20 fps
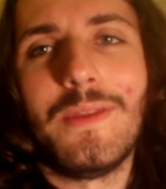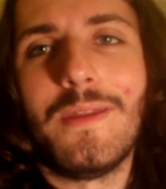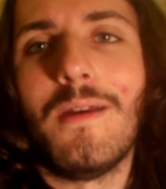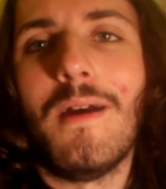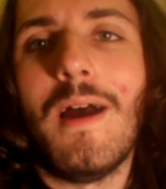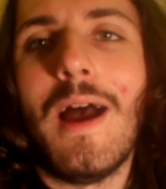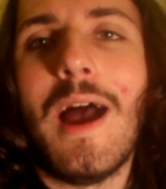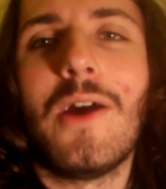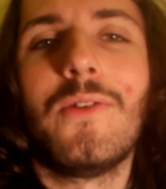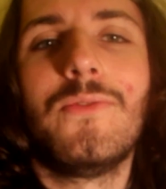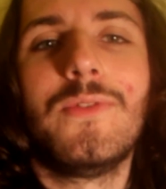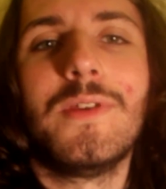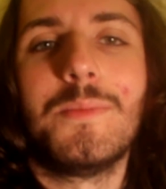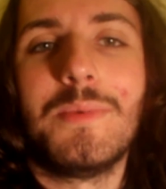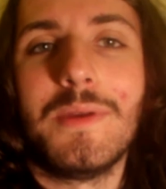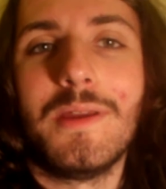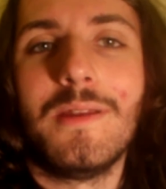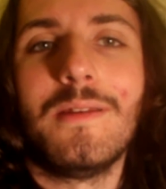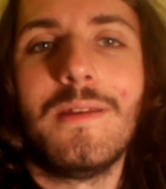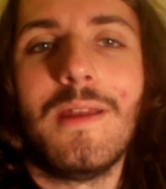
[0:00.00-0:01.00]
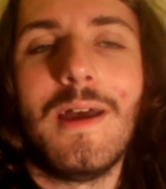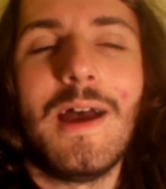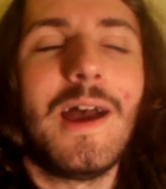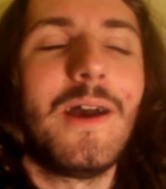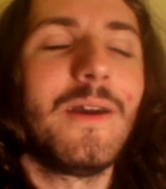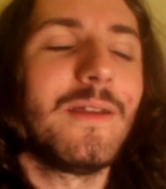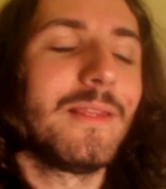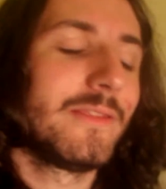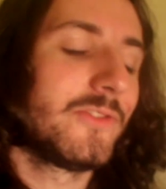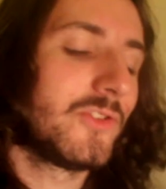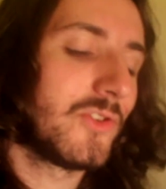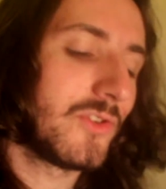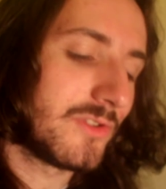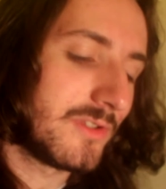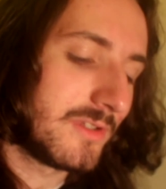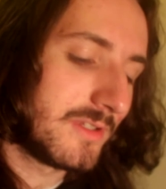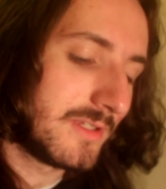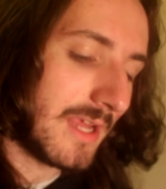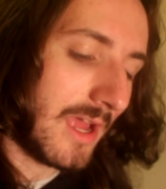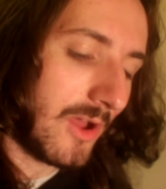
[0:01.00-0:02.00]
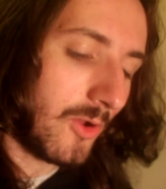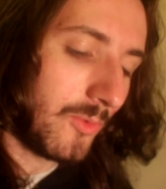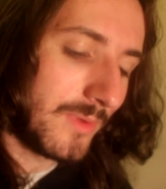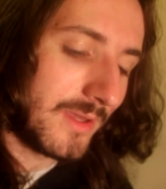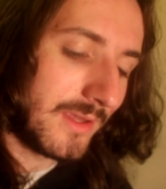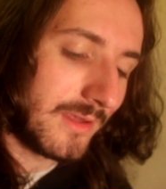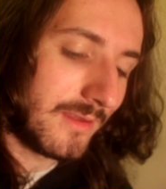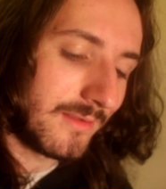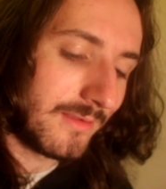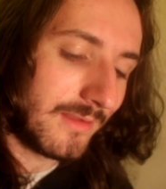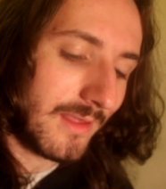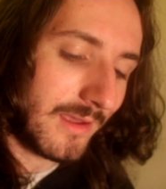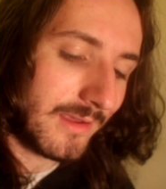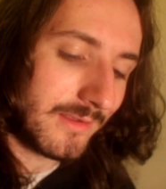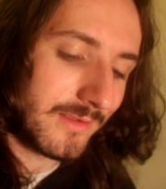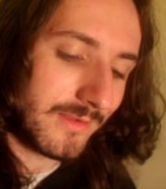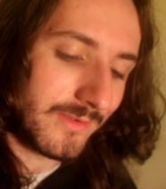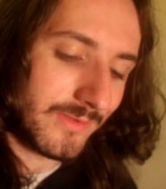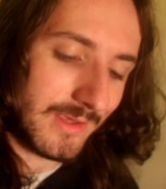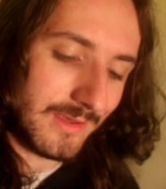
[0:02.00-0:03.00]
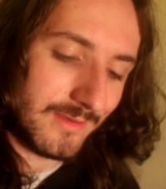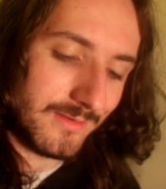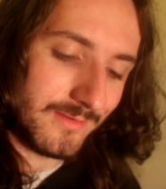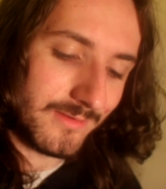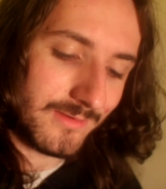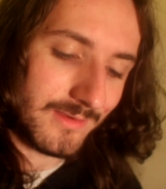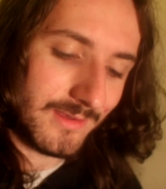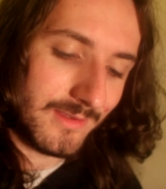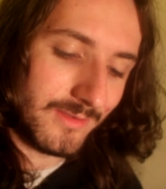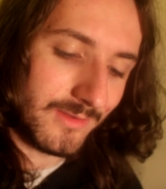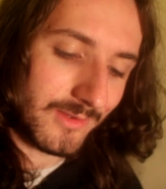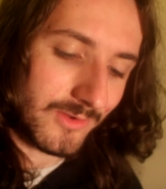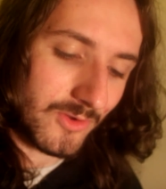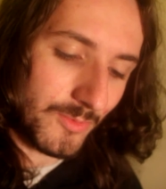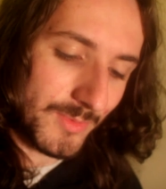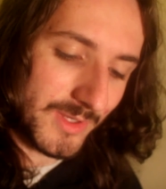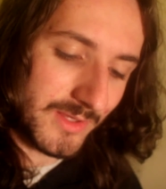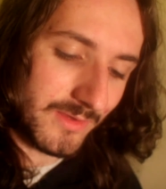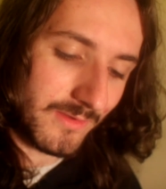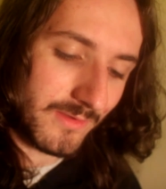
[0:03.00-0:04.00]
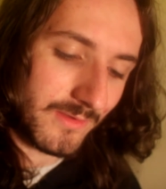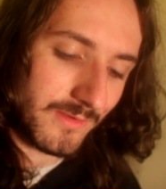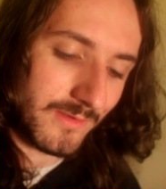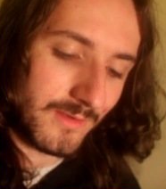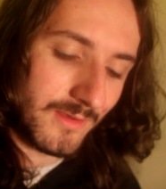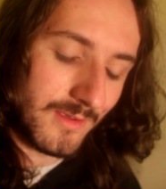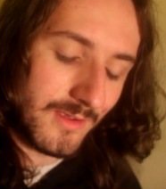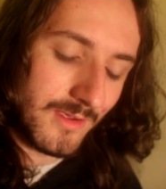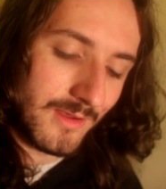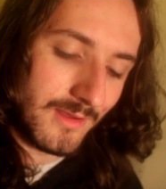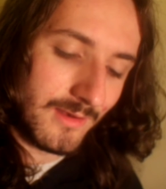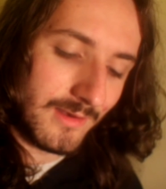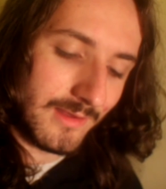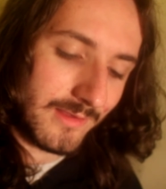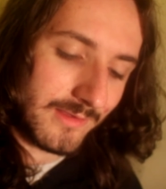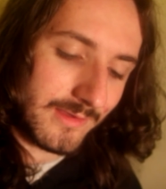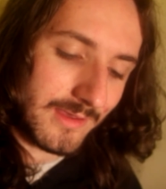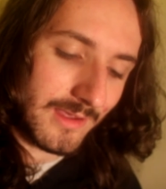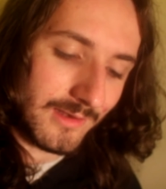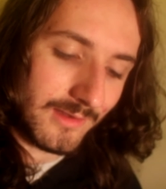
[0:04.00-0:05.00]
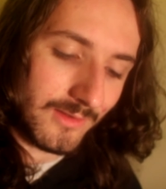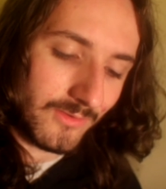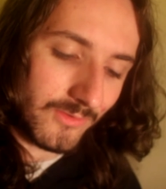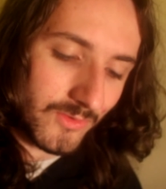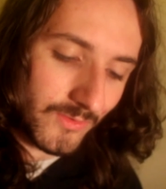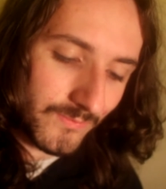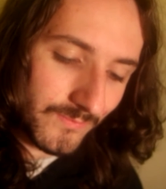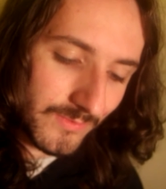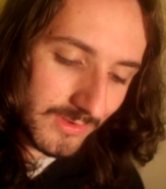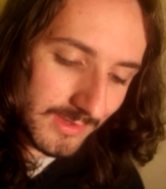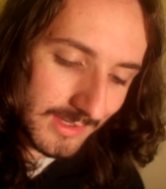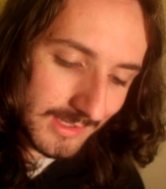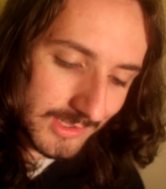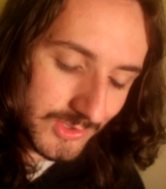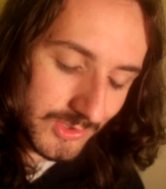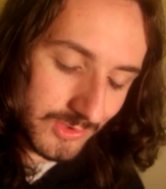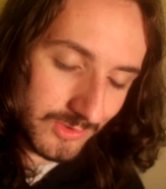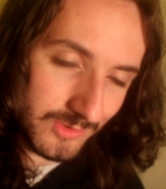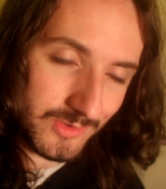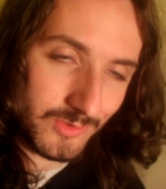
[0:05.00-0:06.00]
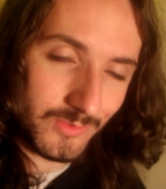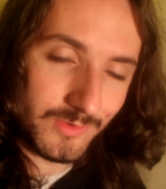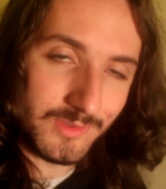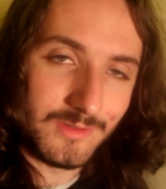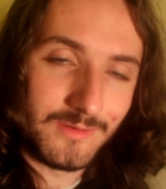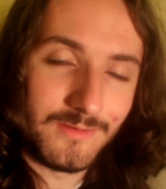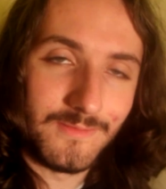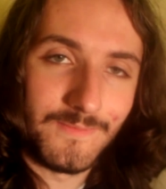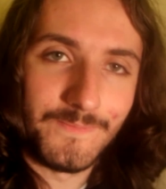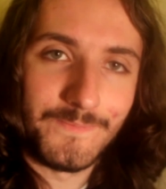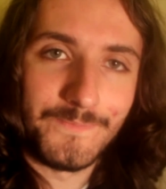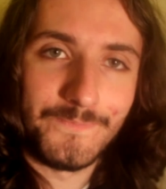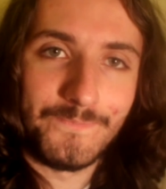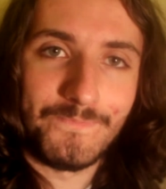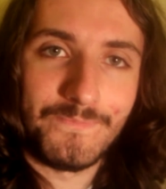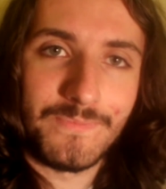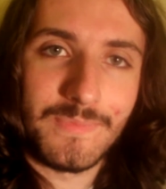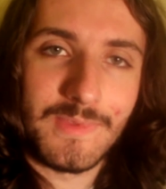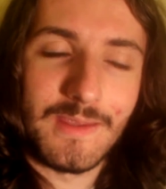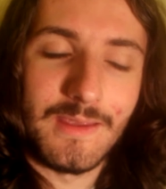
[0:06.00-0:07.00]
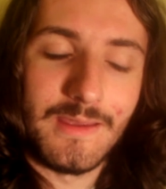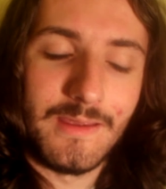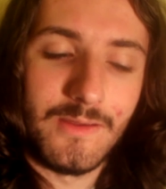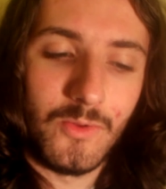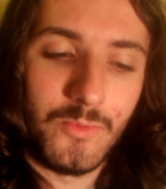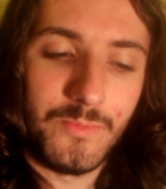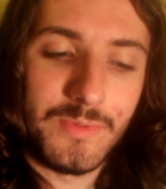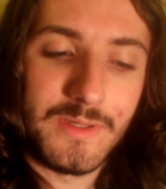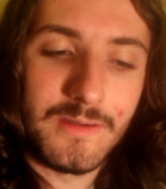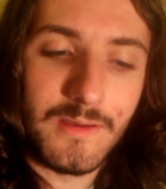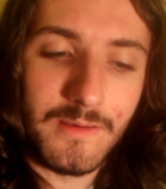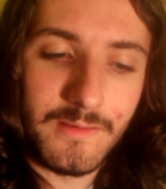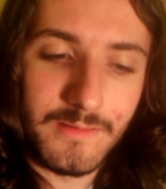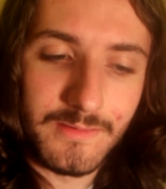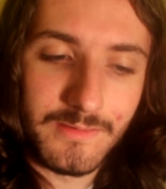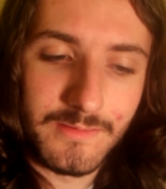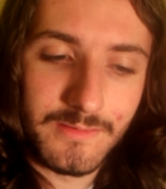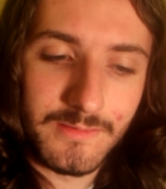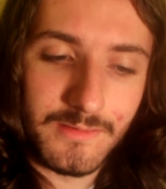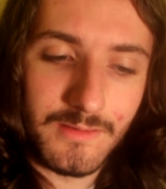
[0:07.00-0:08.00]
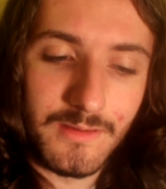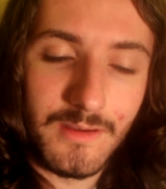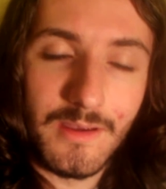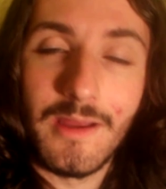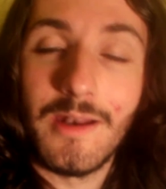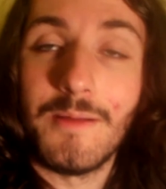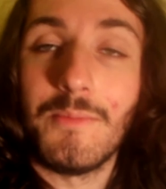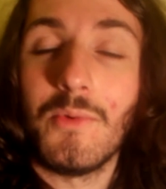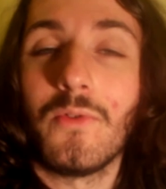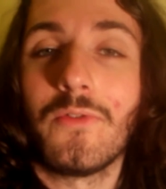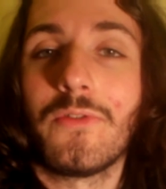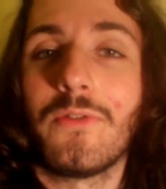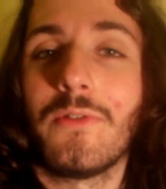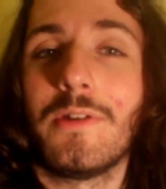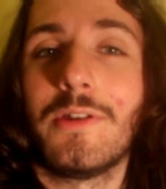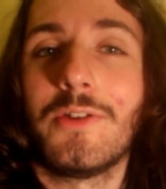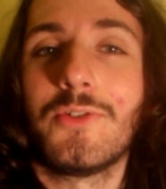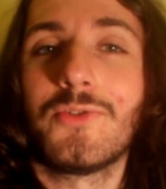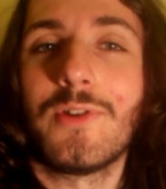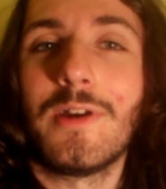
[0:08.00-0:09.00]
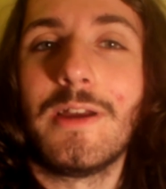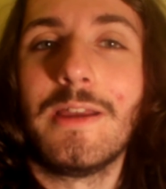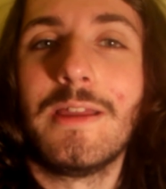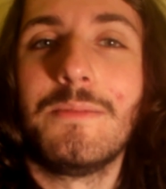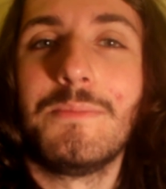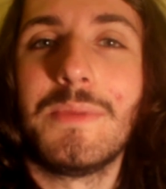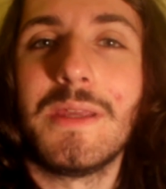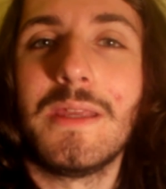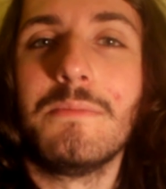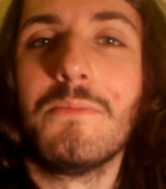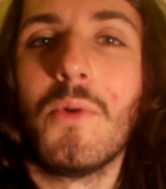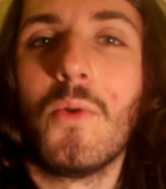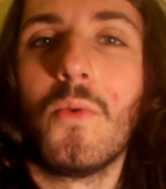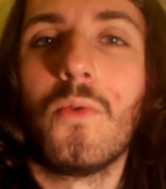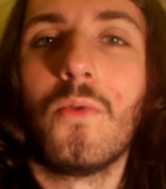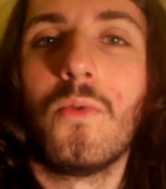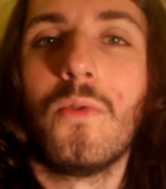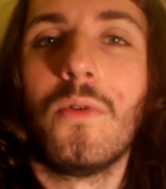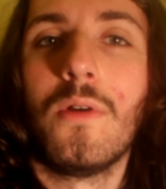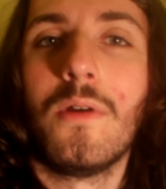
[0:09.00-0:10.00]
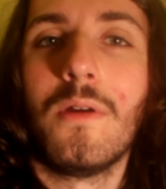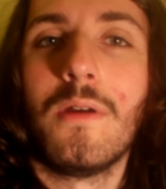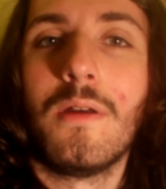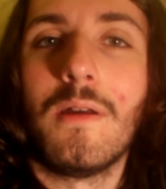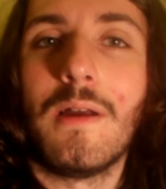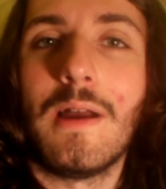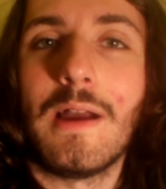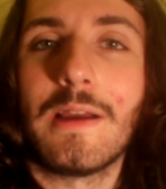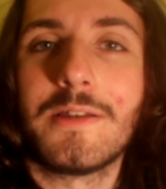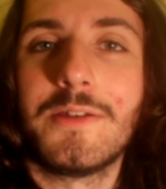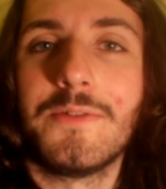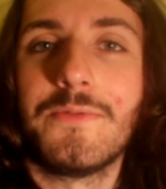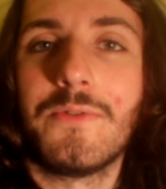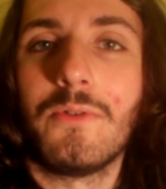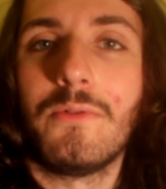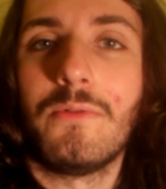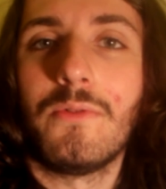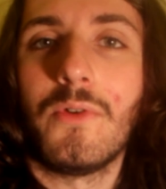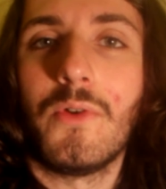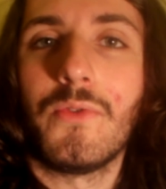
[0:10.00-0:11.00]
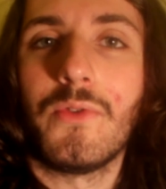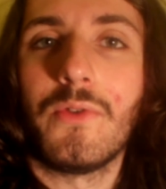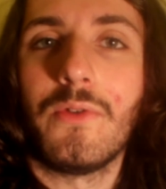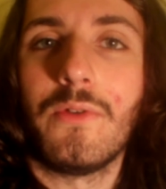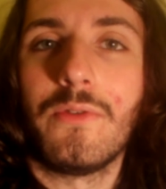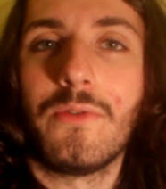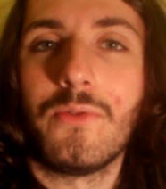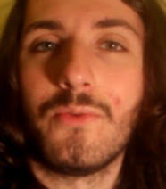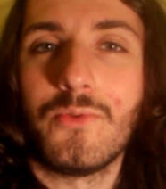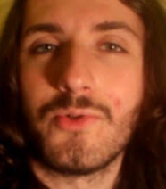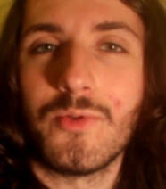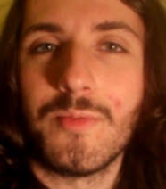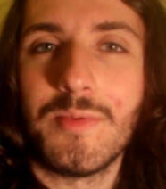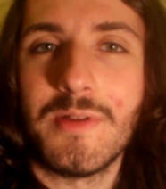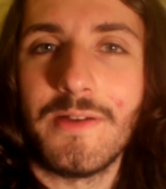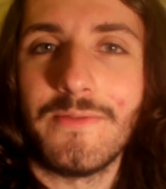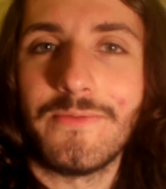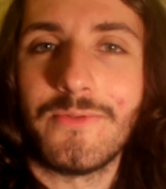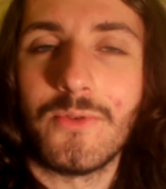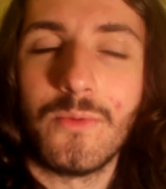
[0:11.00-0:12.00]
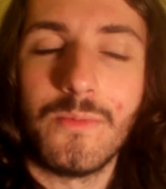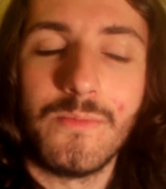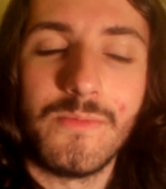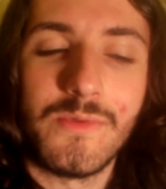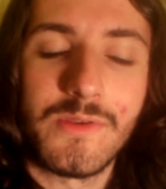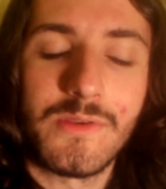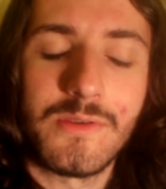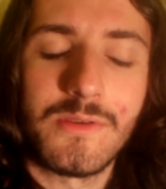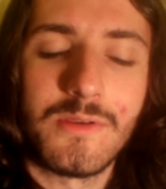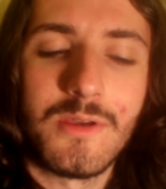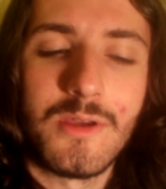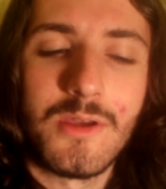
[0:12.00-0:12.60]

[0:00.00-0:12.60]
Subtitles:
how have you been? Just tell me nice things in the comments. Let's get a little conversation going. It'll be nice. And I'm also going to try and be more active on other social platforms.